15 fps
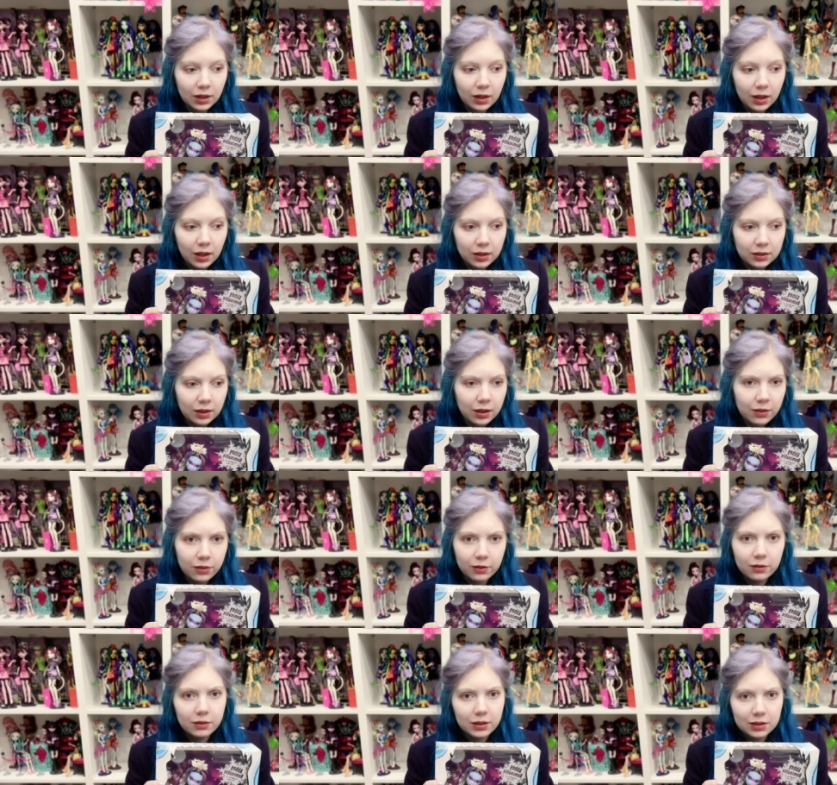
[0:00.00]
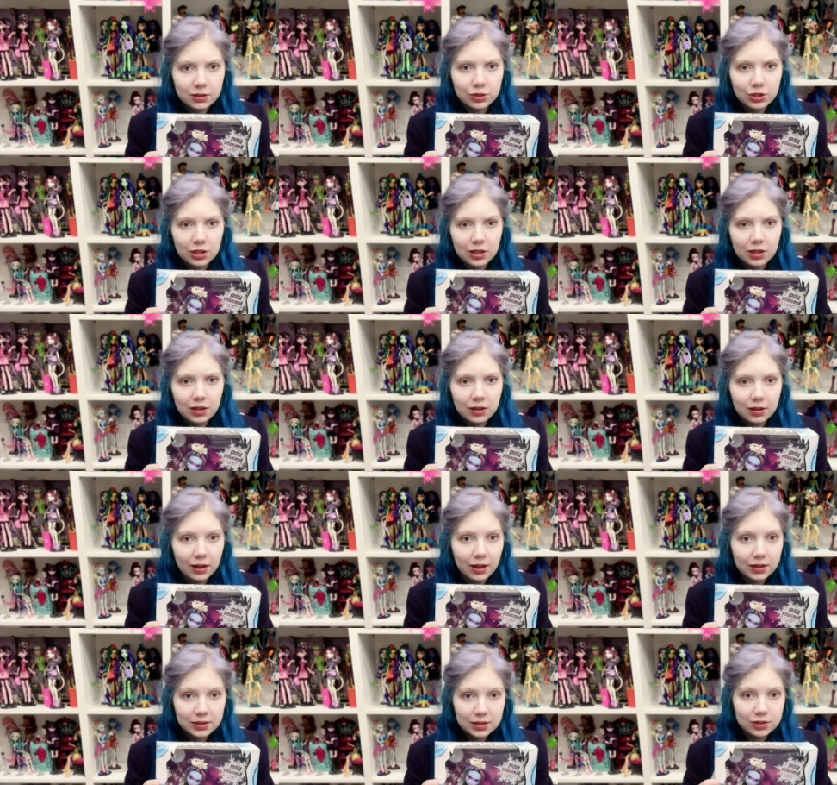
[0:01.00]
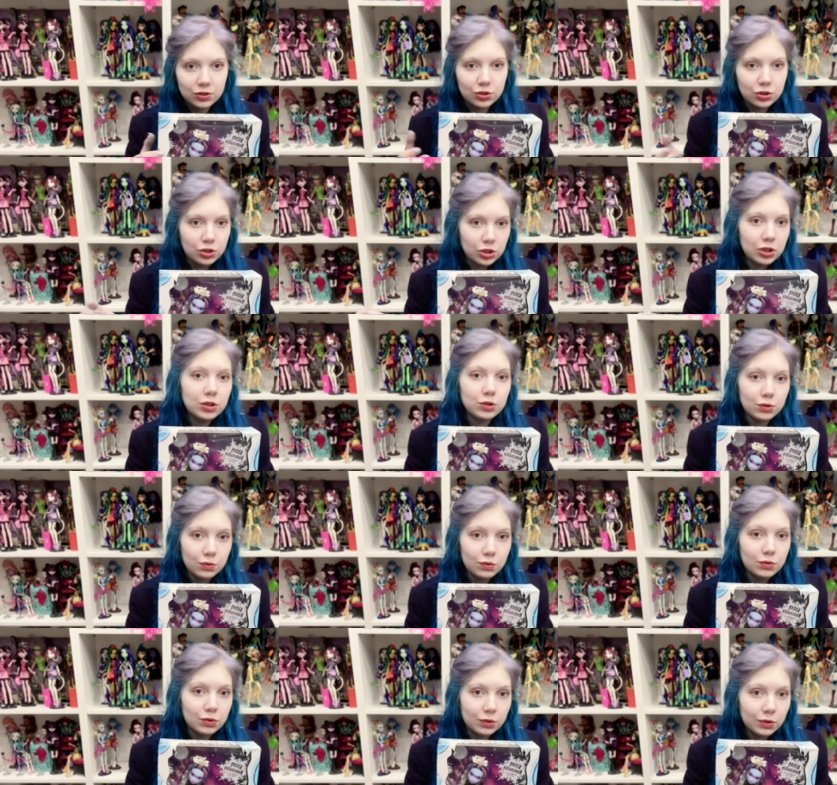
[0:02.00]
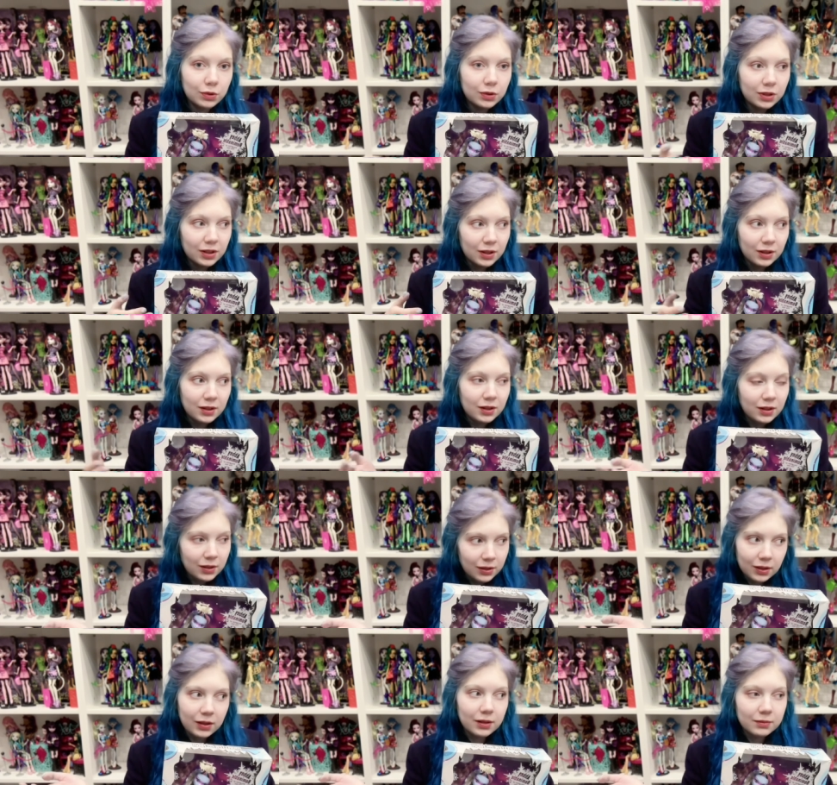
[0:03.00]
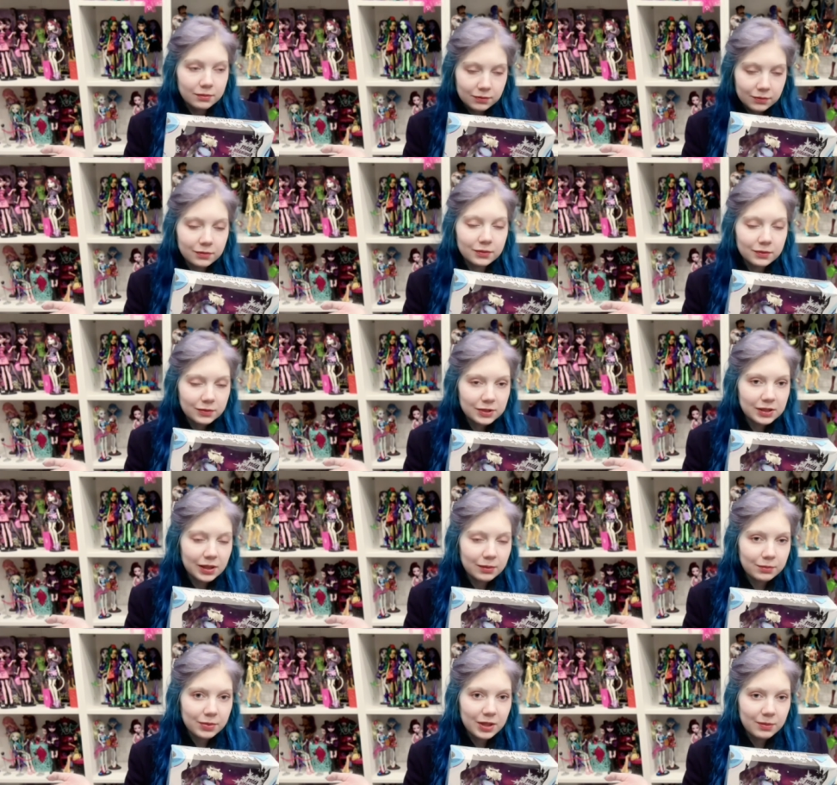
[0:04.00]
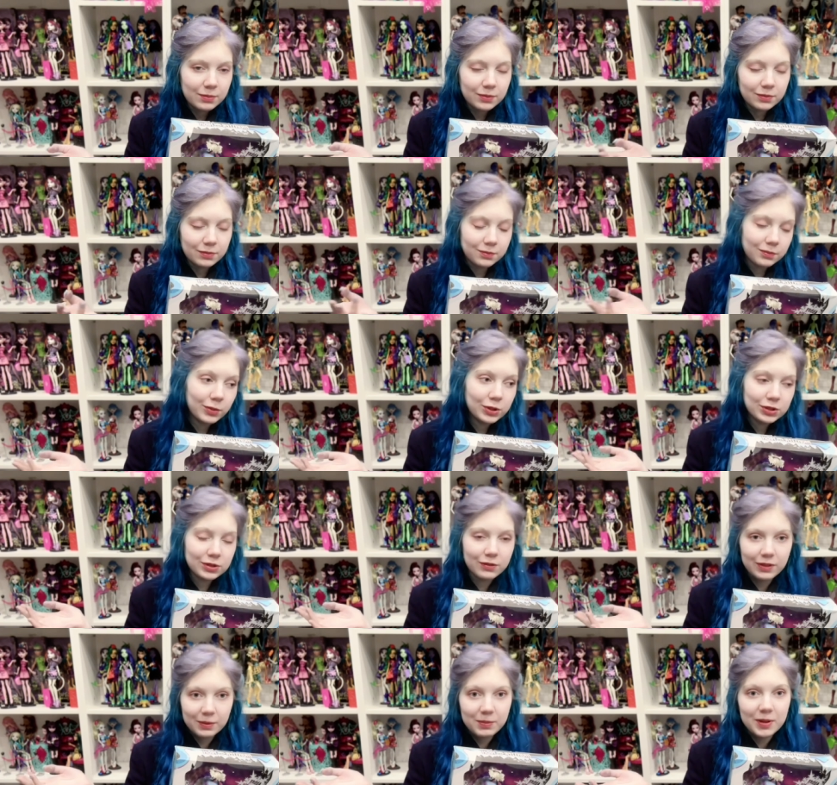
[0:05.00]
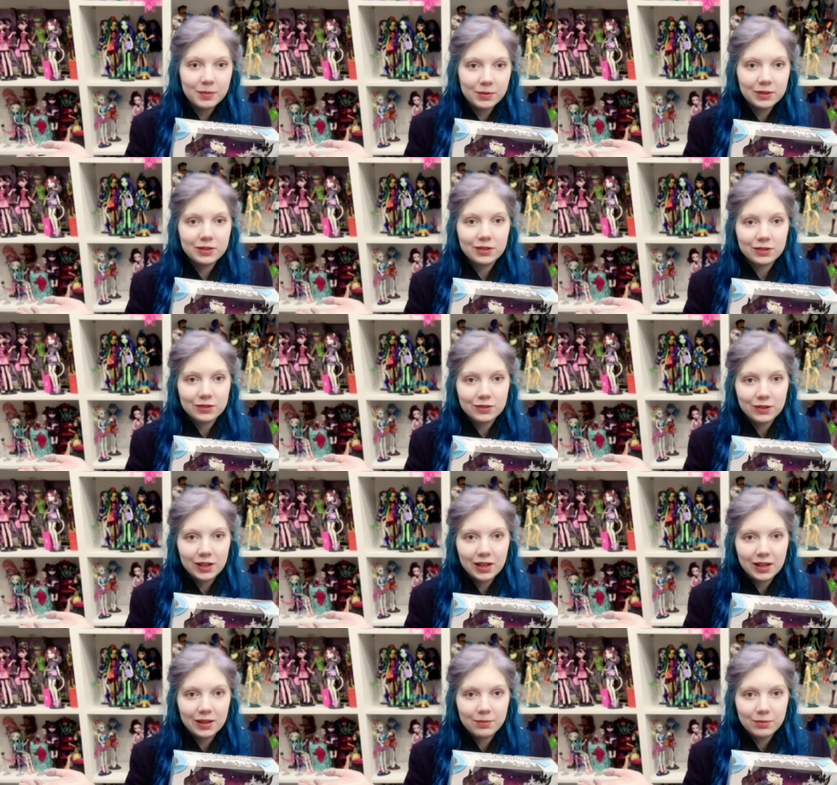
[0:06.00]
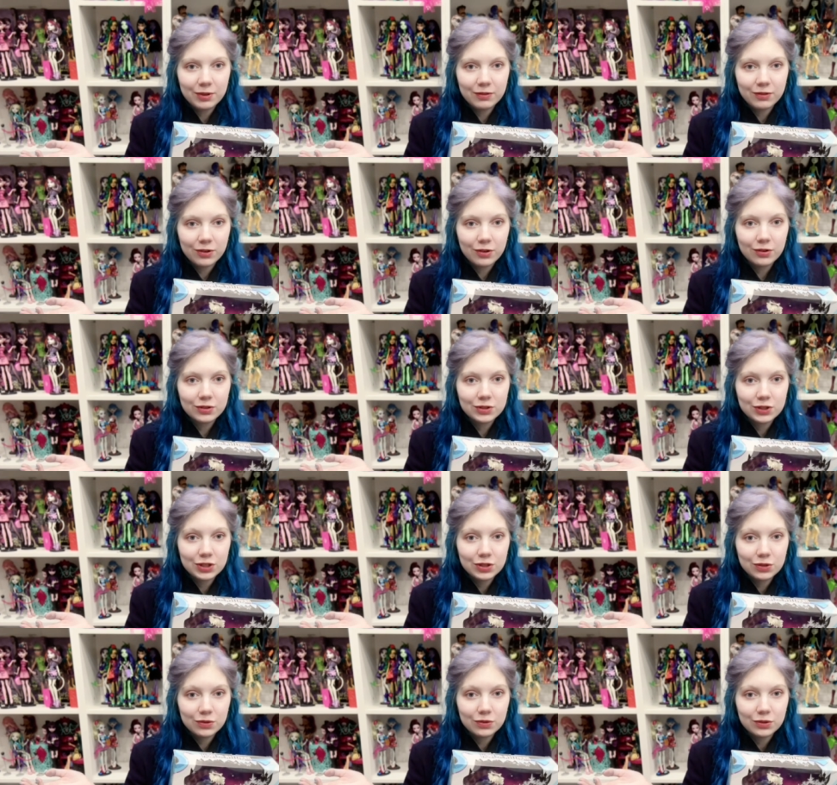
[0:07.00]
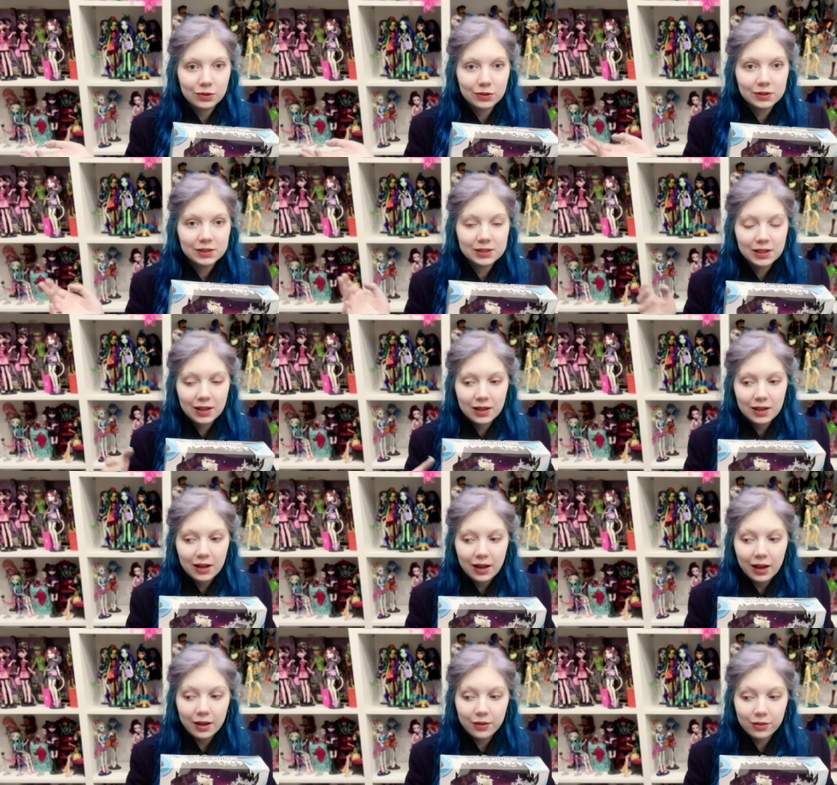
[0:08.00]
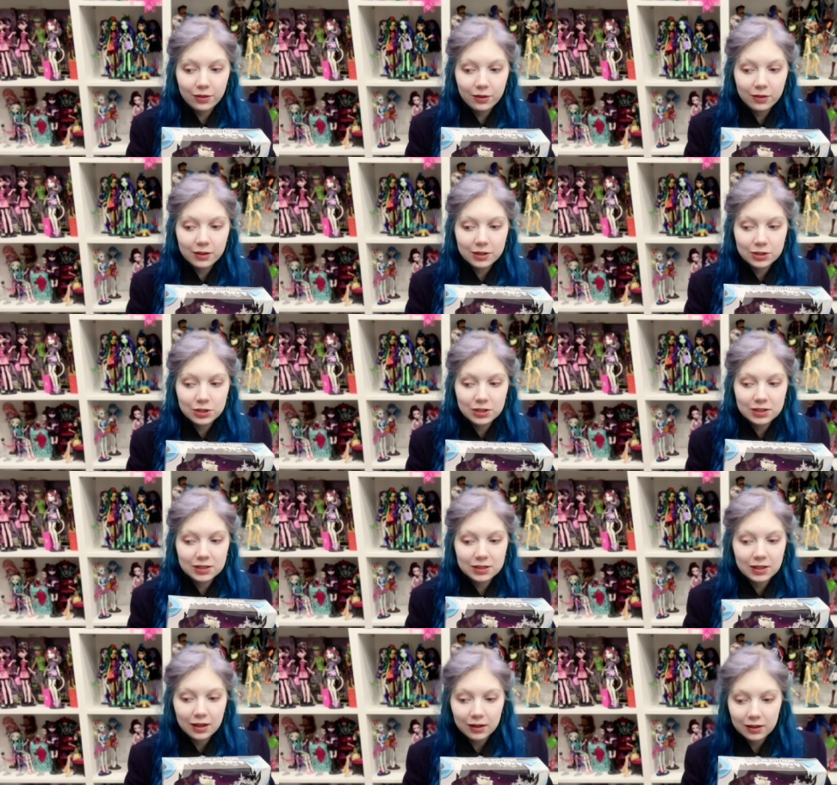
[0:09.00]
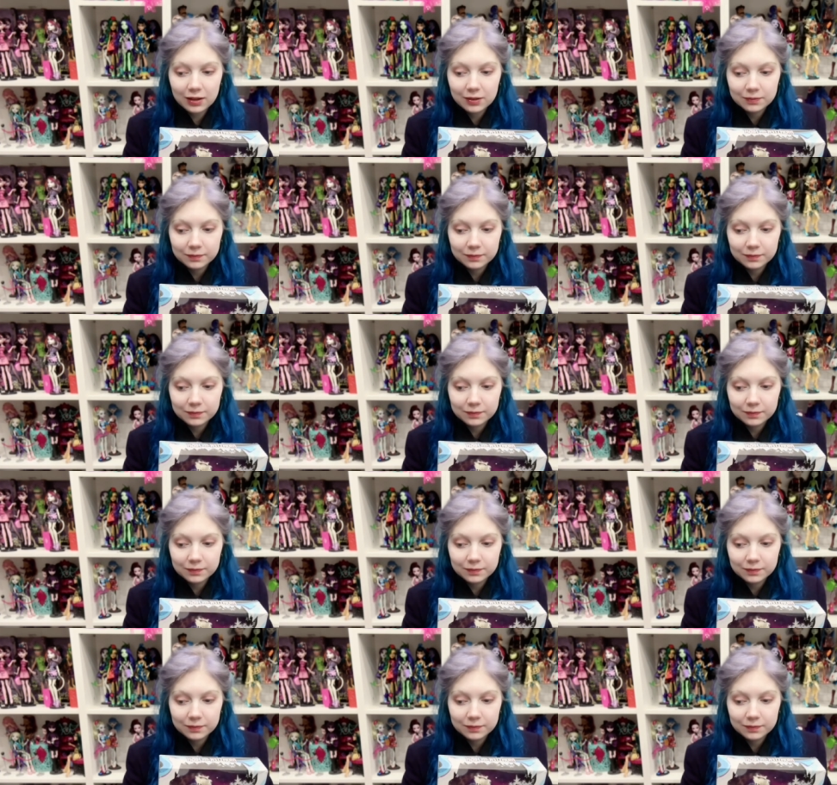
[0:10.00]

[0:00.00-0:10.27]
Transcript: And I thought that she, as a G2 doll, some people, most of the people don't really prefer G2 dolls. I thought that she's stuck